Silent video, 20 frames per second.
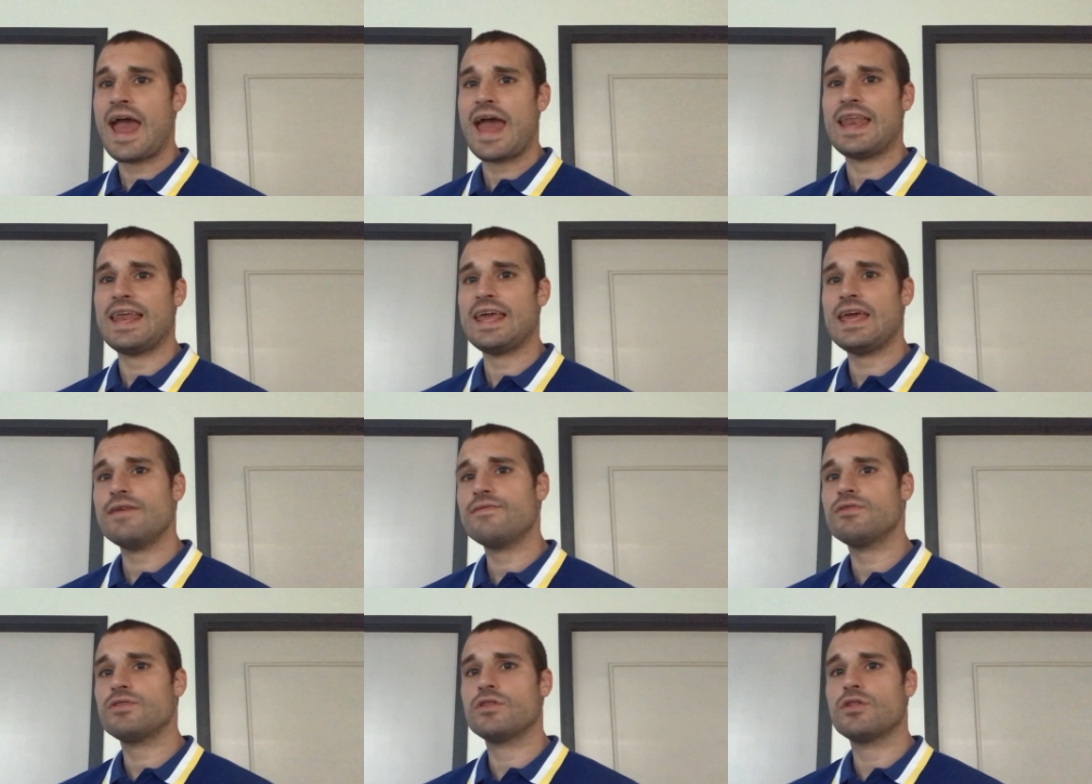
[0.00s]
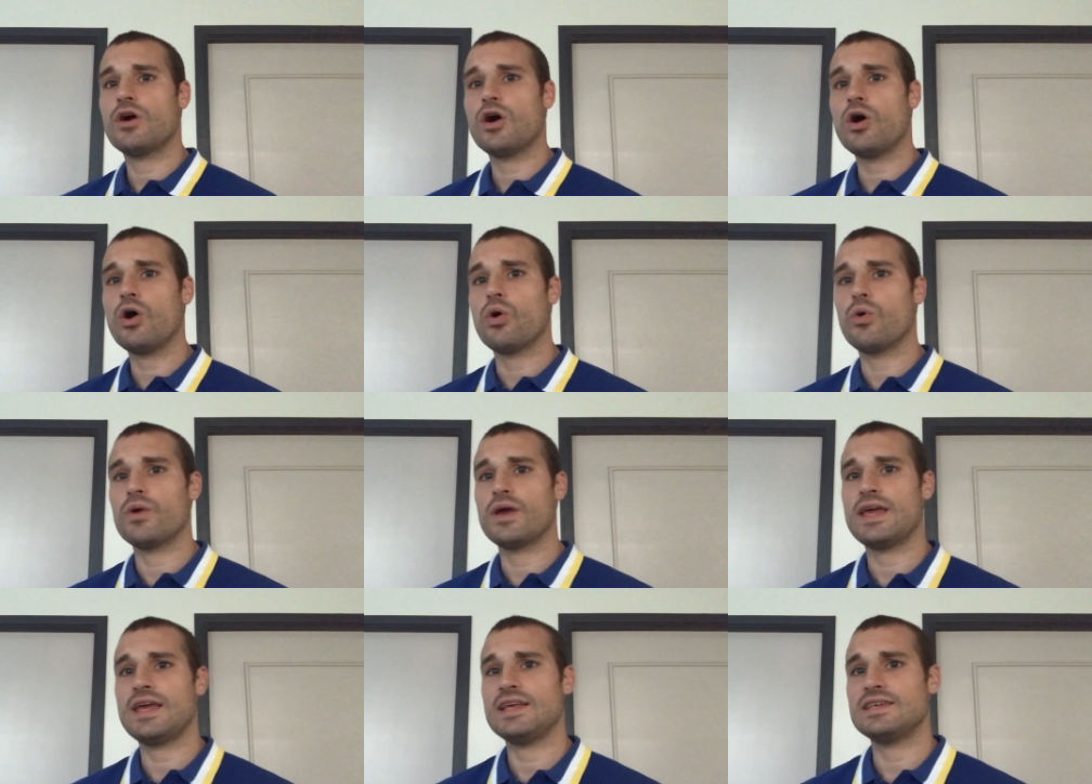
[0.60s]
and even
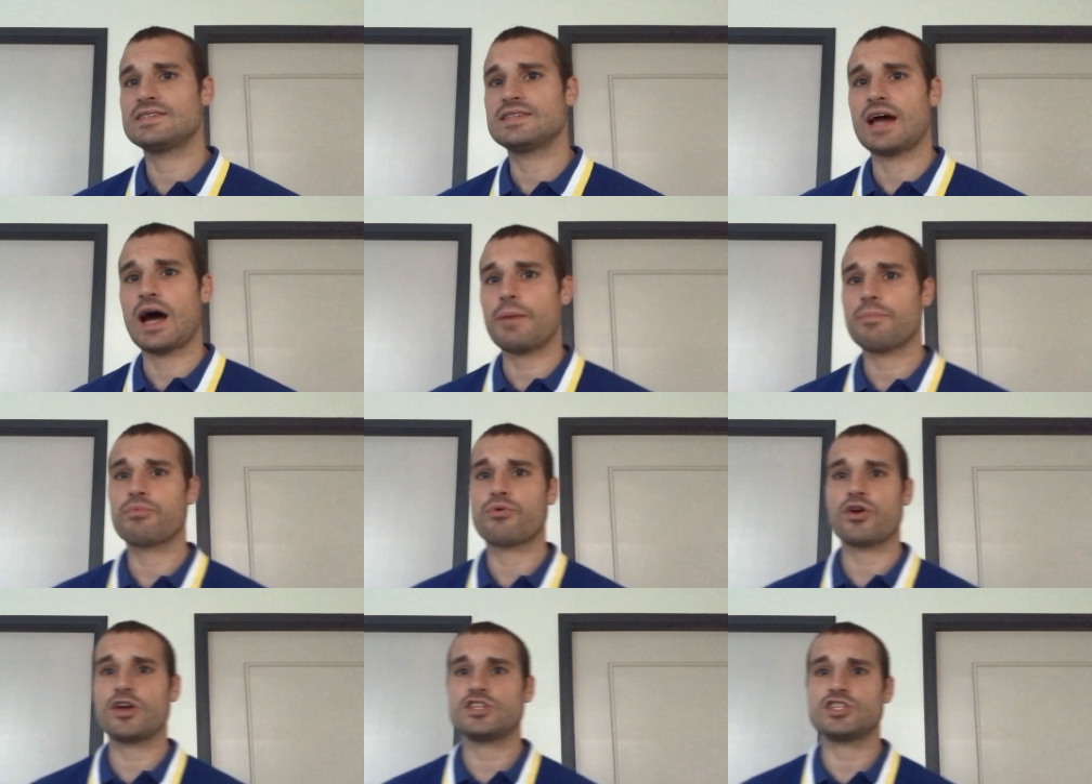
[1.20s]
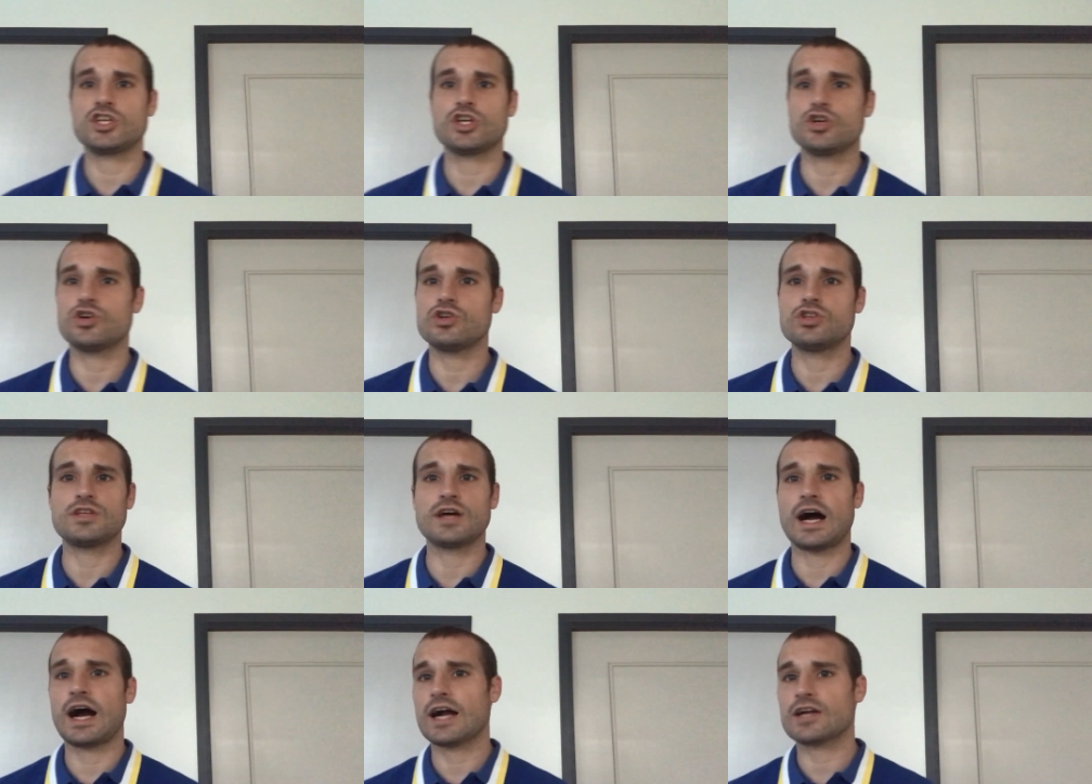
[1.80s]
though he's not preaching
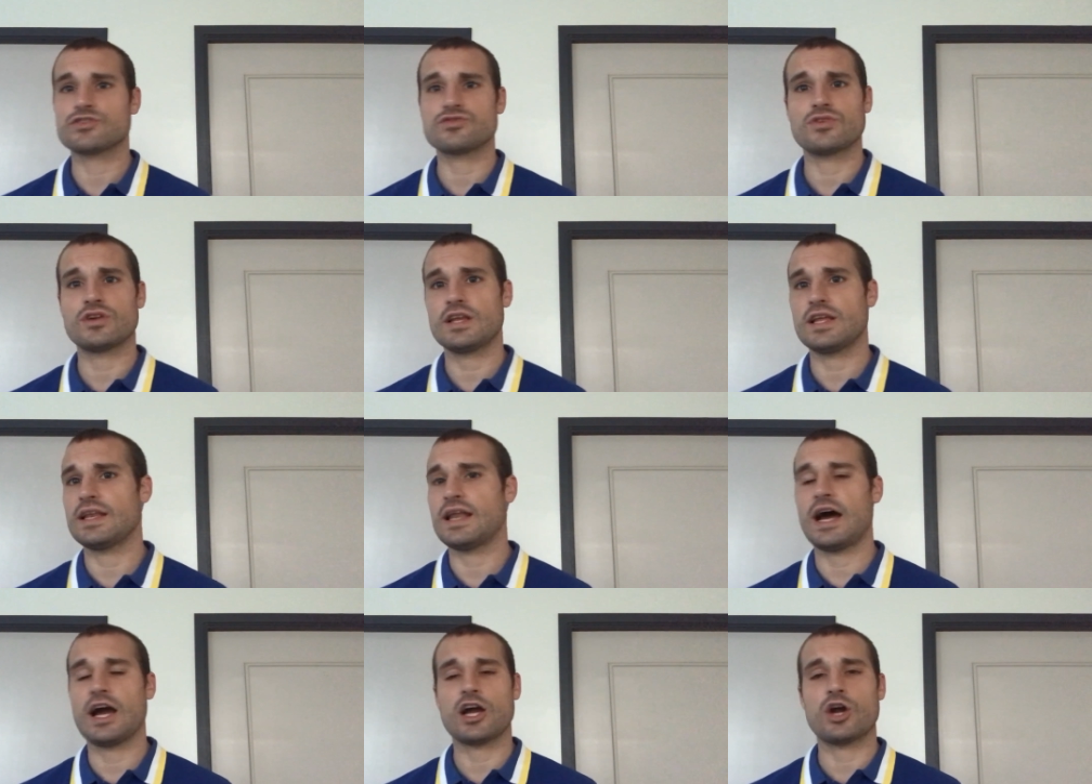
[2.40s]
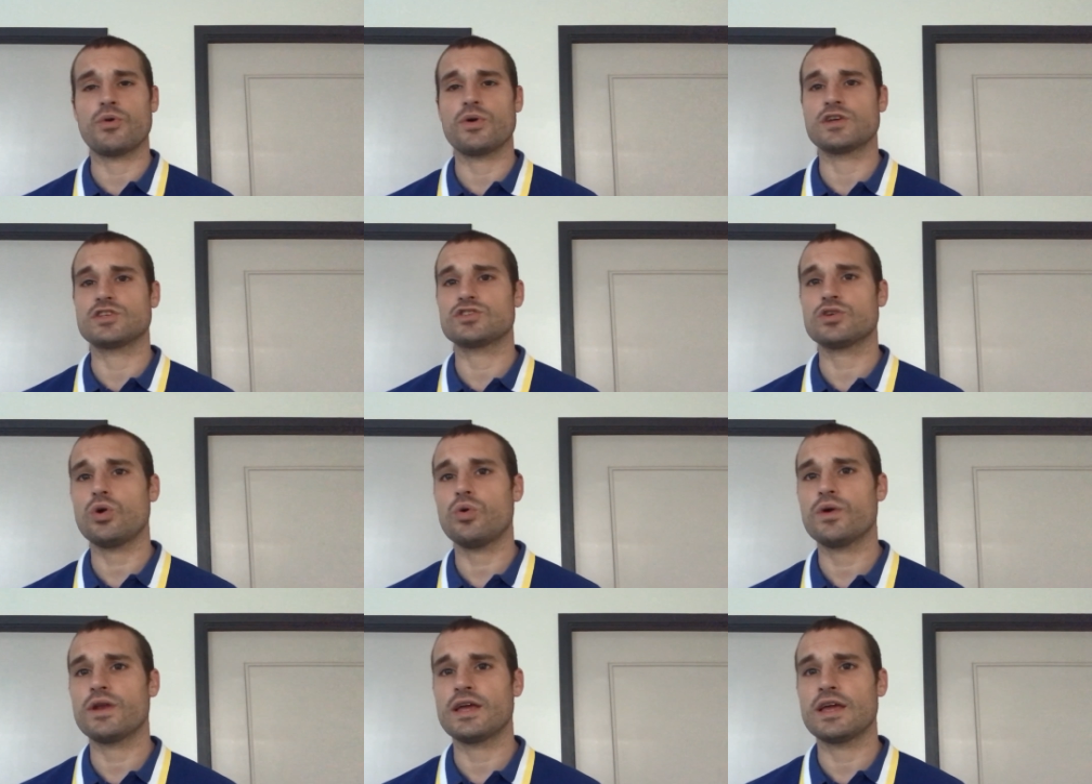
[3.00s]
good doctrine and not going
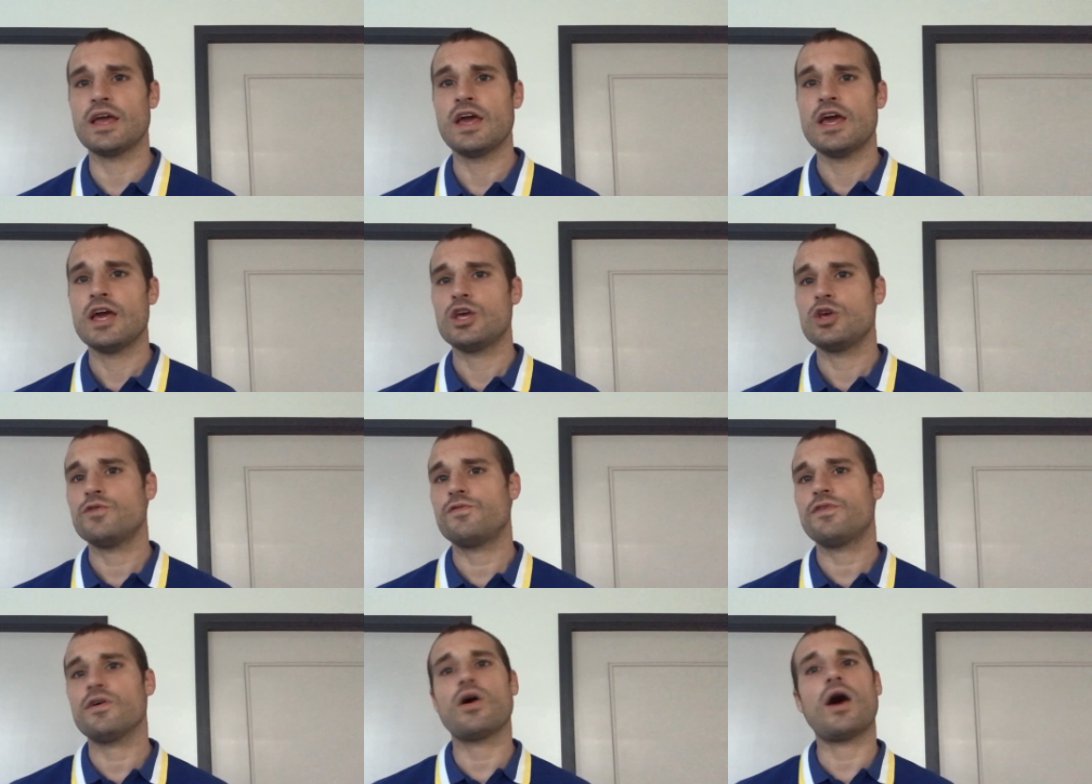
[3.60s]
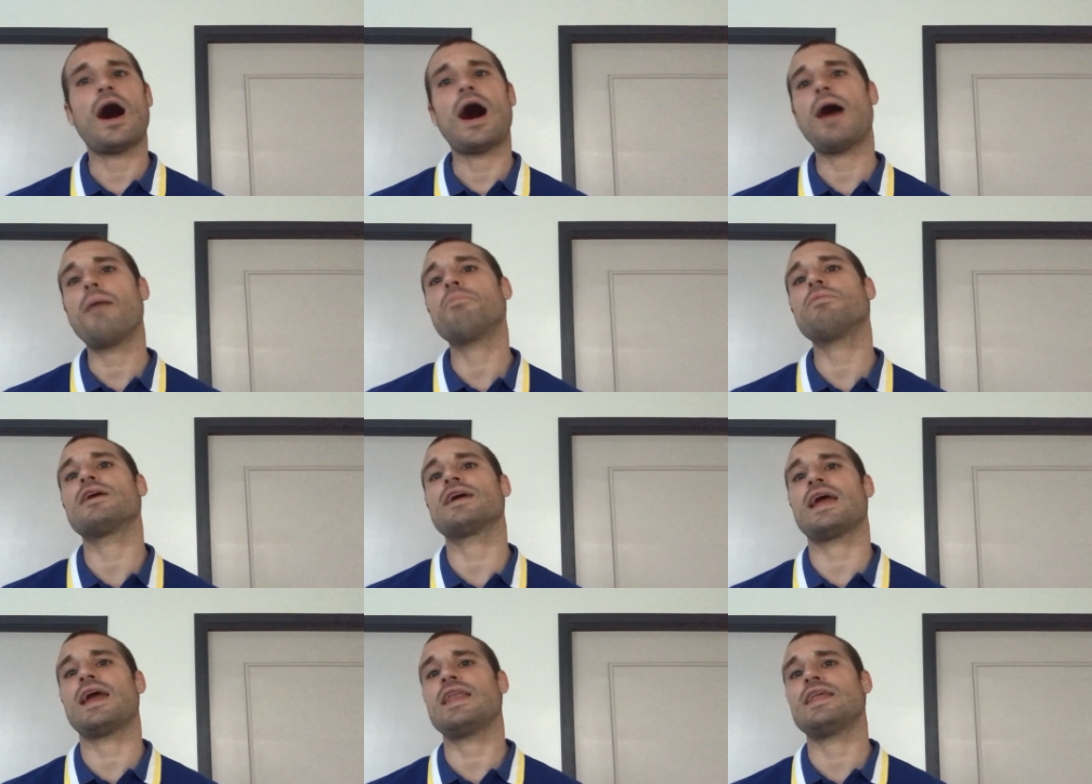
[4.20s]
soul winning you feel
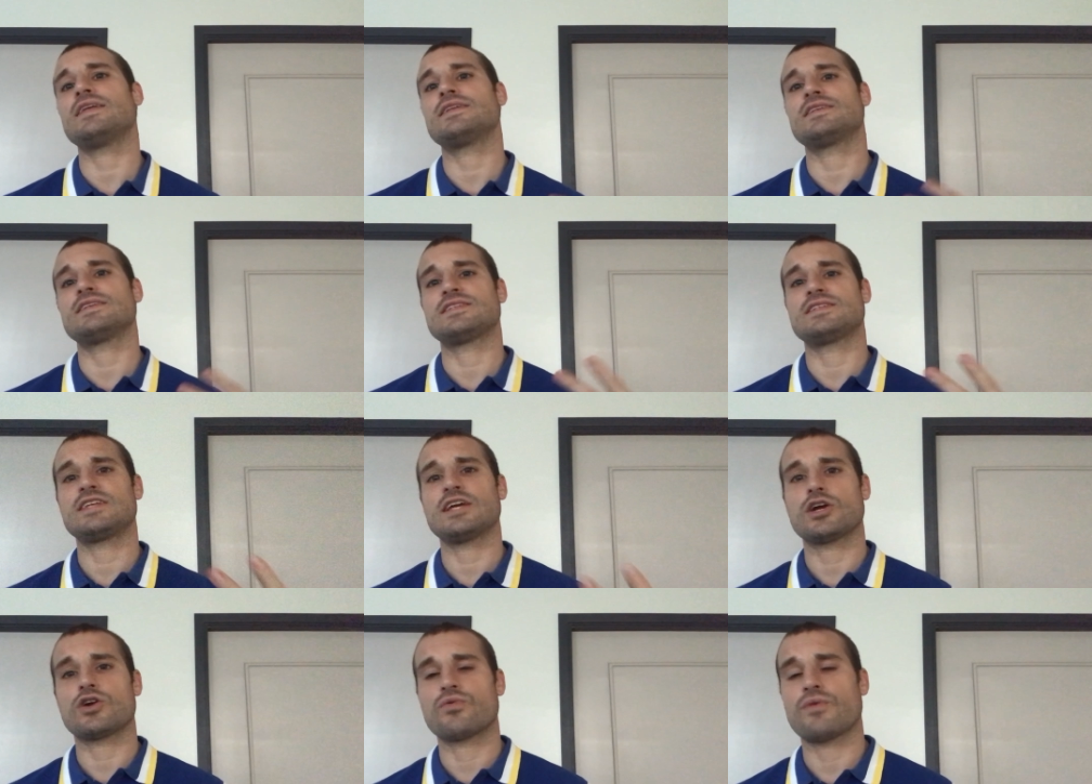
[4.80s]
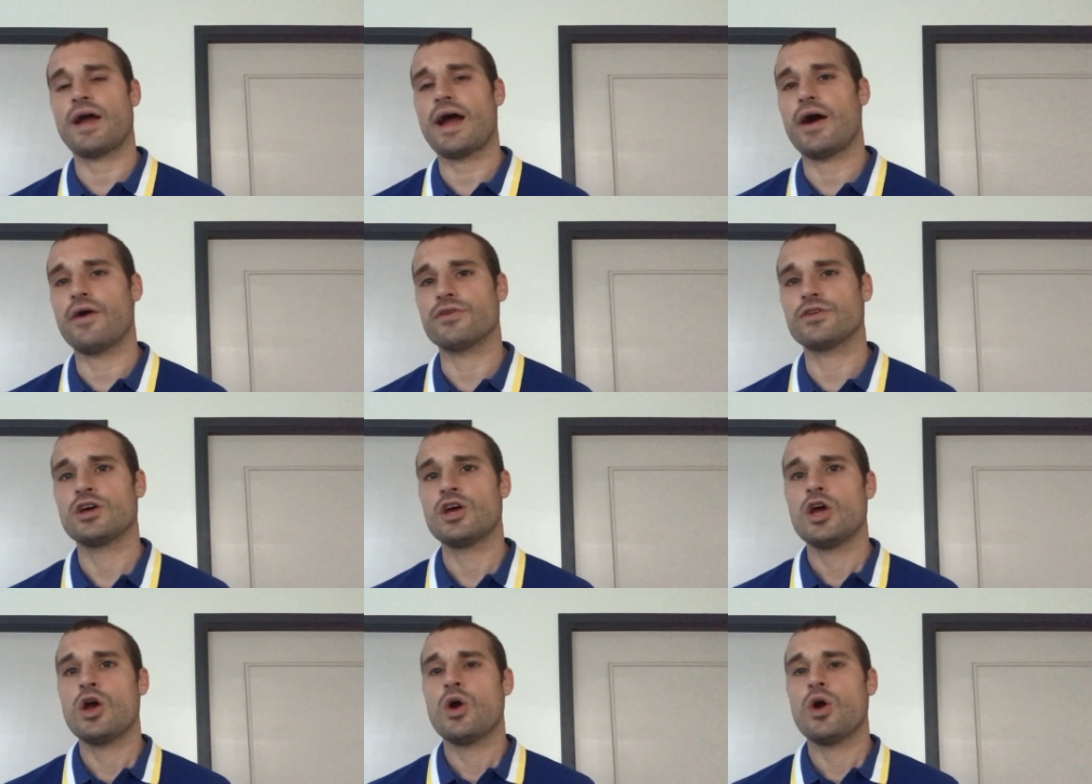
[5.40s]
obligated to stick around